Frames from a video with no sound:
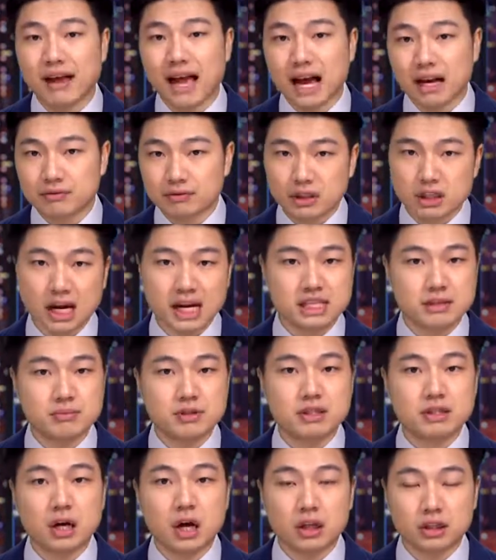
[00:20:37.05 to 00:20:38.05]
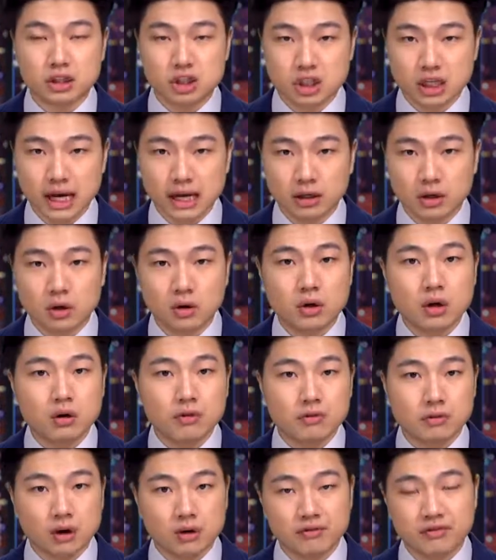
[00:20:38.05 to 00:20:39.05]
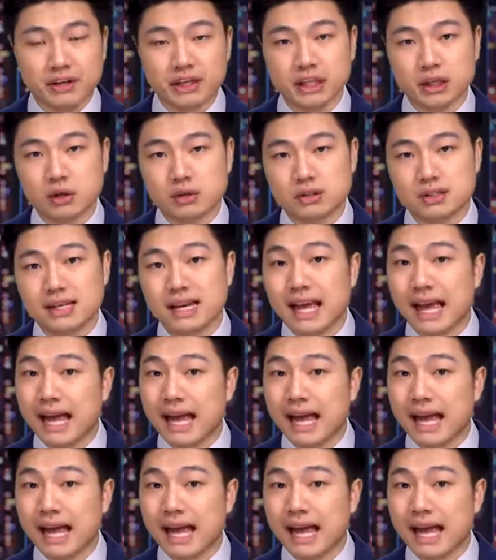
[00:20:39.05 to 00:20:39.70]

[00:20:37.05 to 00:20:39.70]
advertisements on the channel for our videos